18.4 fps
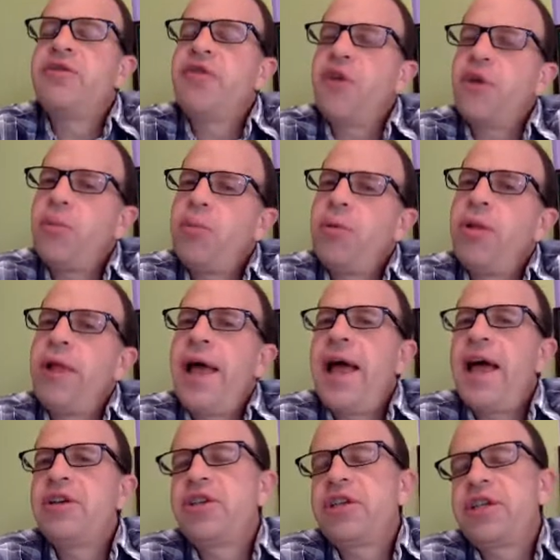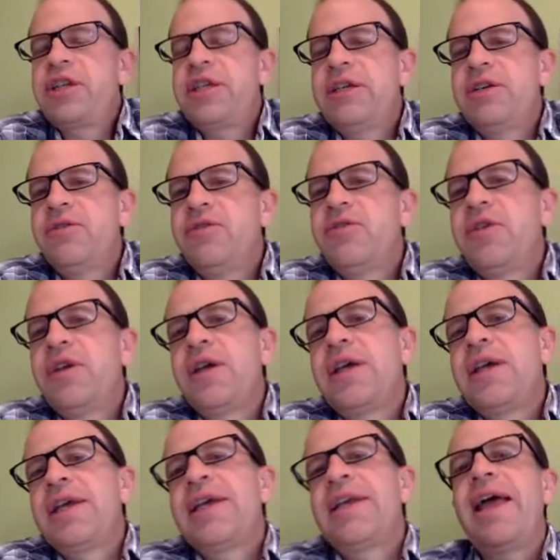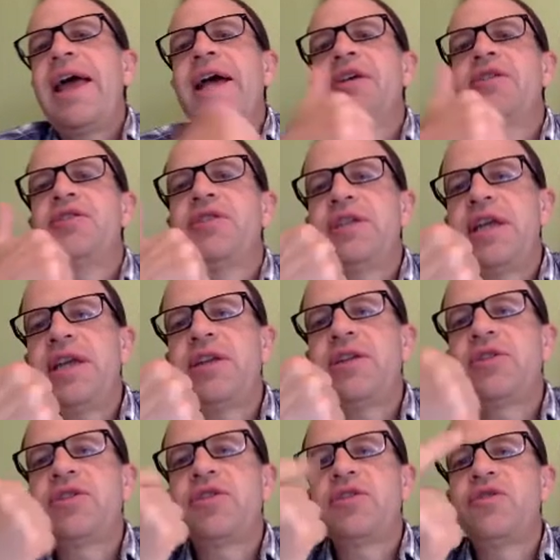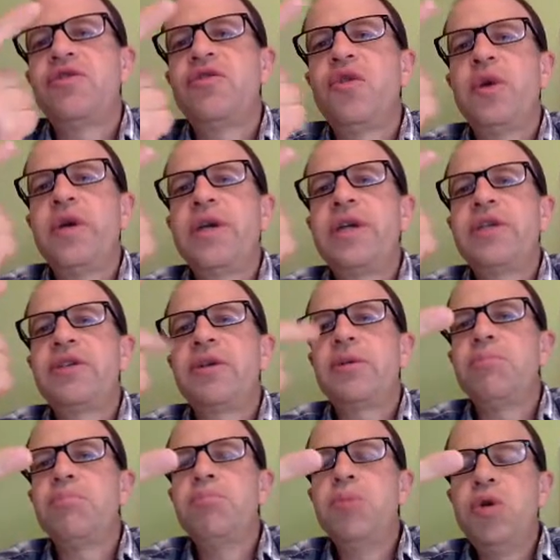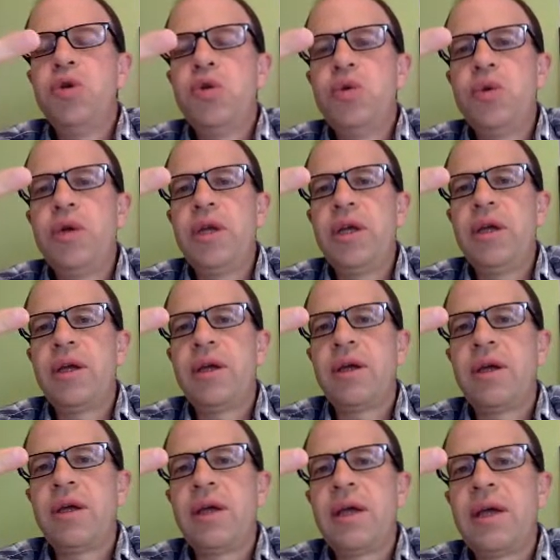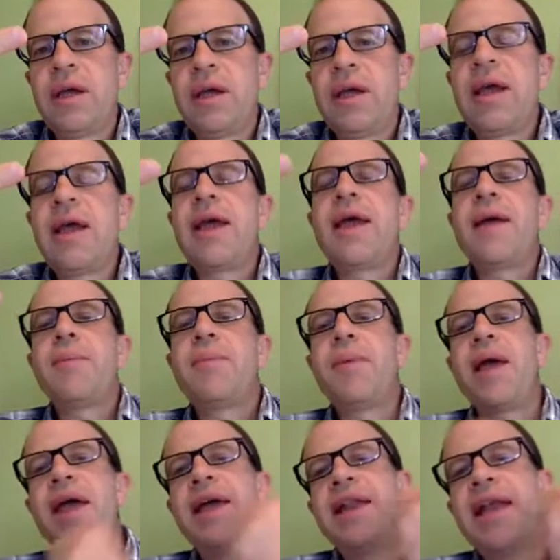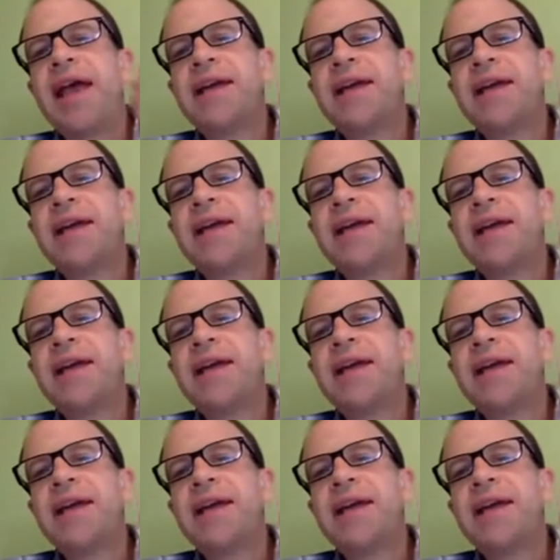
verbal adjective, it has tense, voice, mood. And